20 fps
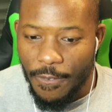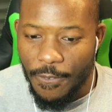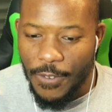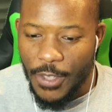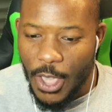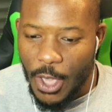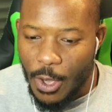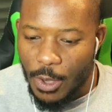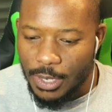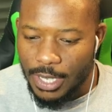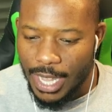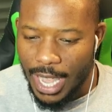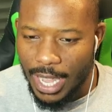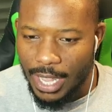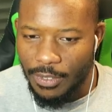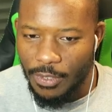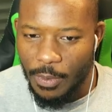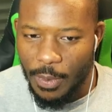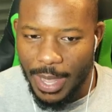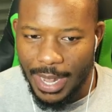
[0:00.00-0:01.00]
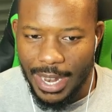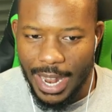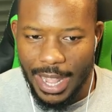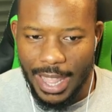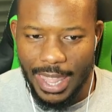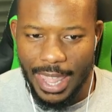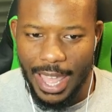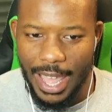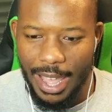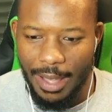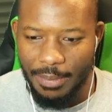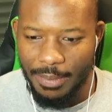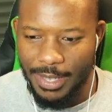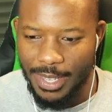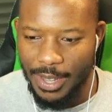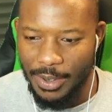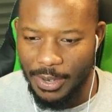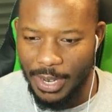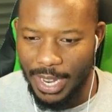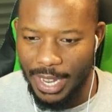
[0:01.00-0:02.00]
few seconds from getting out of that. I'm
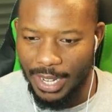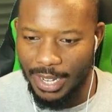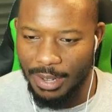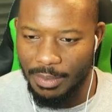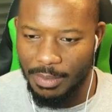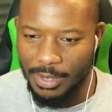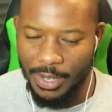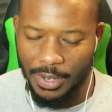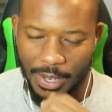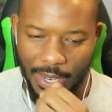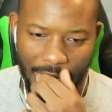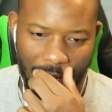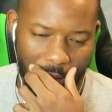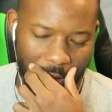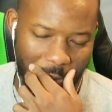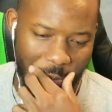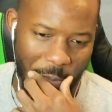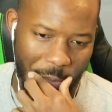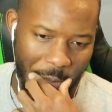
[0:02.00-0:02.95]
so dead. I'm so dead.